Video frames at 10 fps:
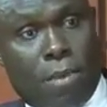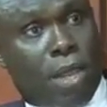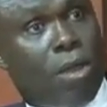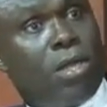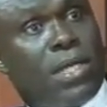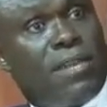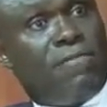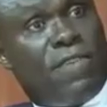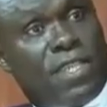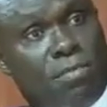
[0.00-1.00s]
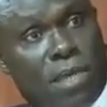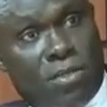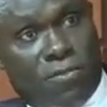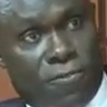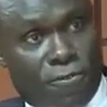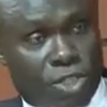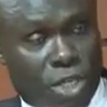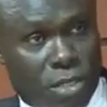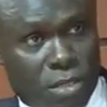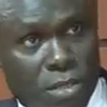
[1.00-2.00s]
bring all that investment to
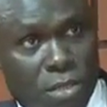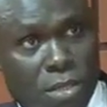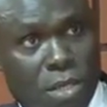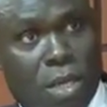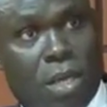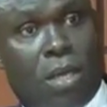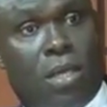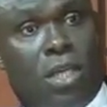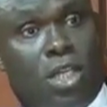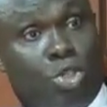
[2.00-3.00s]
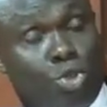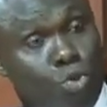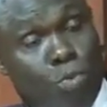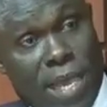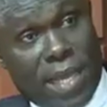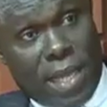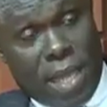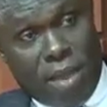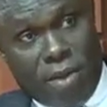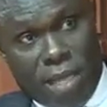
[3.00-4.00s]
fruition in two main
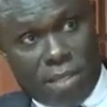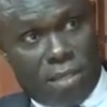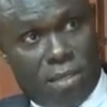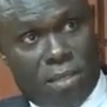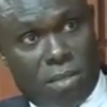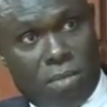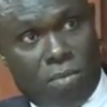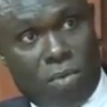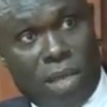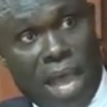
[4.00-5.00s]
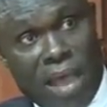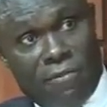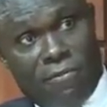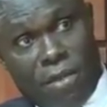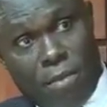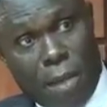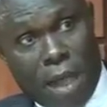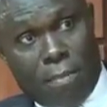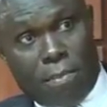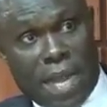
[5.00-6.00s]
areas. We have a
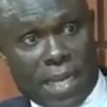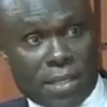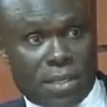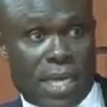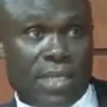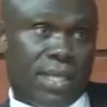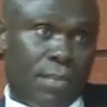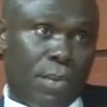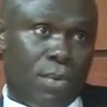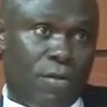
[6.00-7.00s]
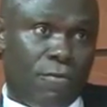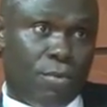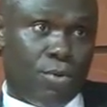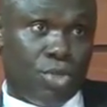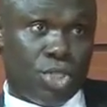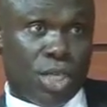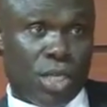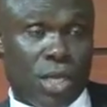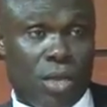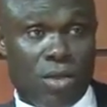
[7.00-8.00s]
power plant that is capable of
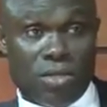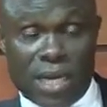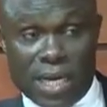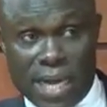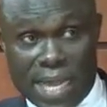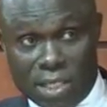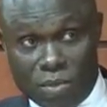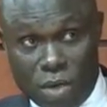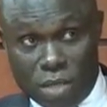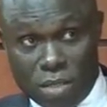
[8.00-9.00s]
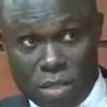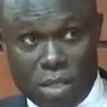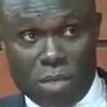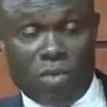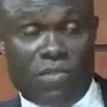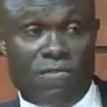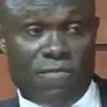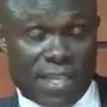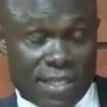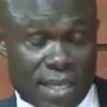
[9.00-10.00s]
producing 191. We've
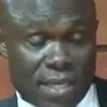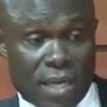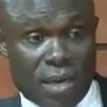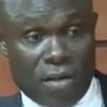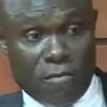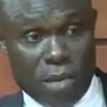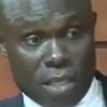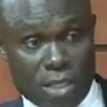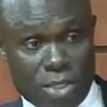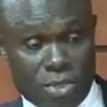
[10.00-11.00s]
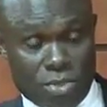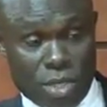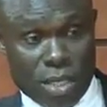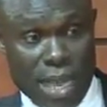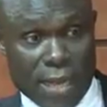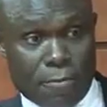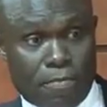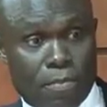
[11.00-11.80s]
invested a lot of money into doing that,